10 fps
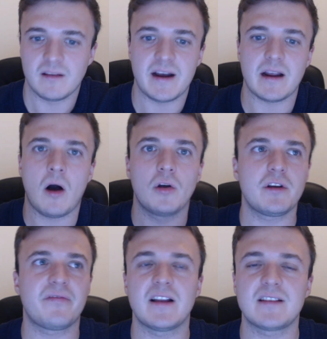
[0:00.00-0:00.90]
Like all your
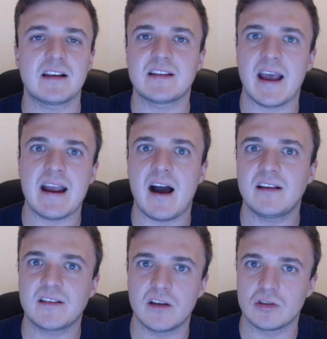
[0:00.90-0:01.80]
fantastic AI
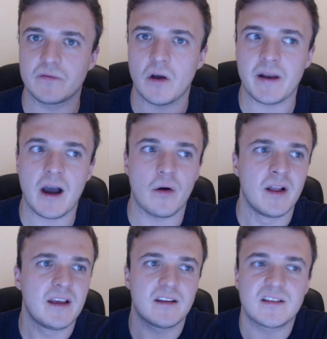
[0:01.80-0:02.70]
skills you've got now.
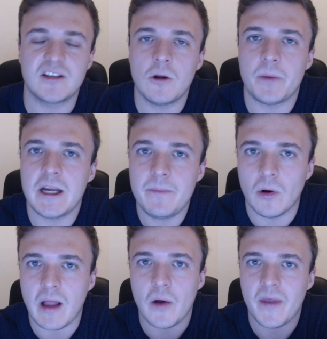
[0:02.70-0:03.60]
There's still
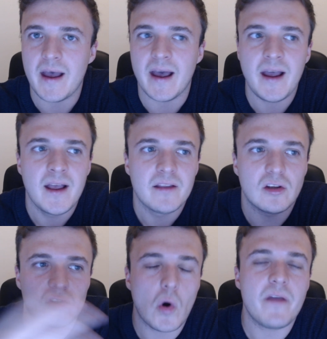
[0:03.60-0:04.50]
people out there
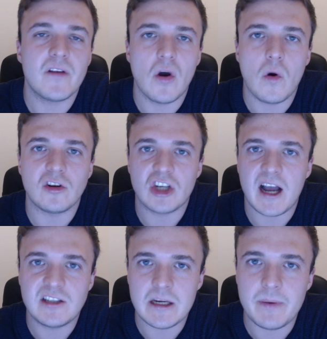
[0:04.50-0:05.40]
that don't even know what
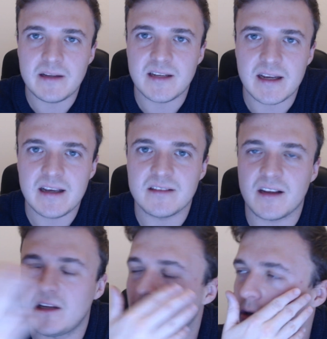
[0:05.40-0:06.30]
ChatGPT is. Like you